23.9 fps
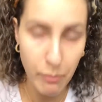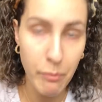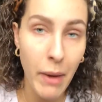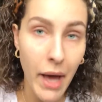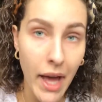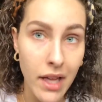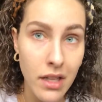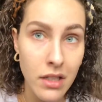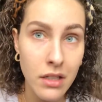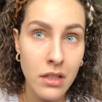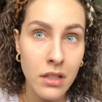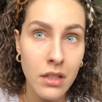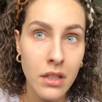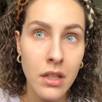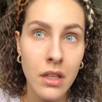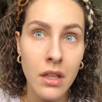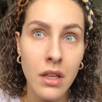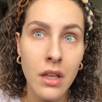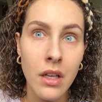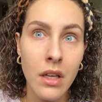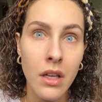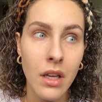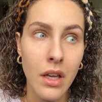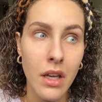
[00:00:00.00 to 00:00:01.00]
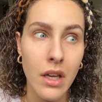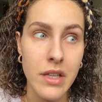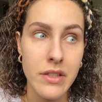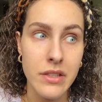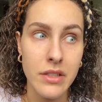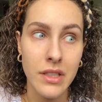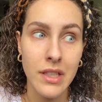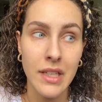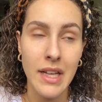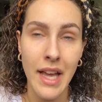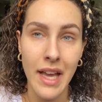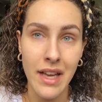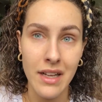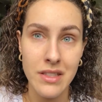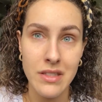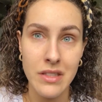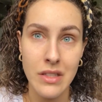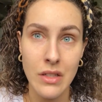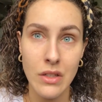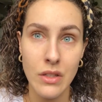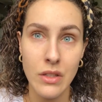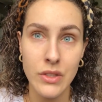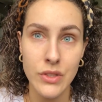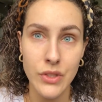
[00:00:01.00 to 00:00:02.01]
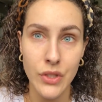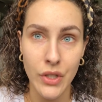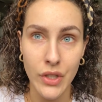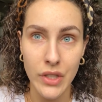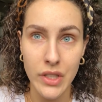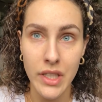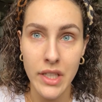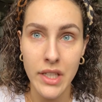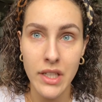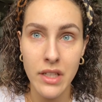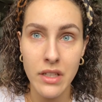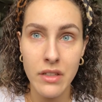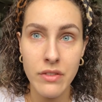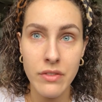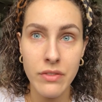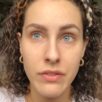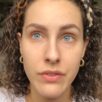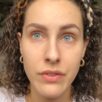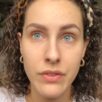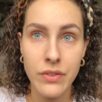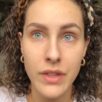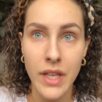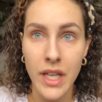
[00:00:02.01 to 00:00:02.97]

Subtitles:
But is it an excellent alternative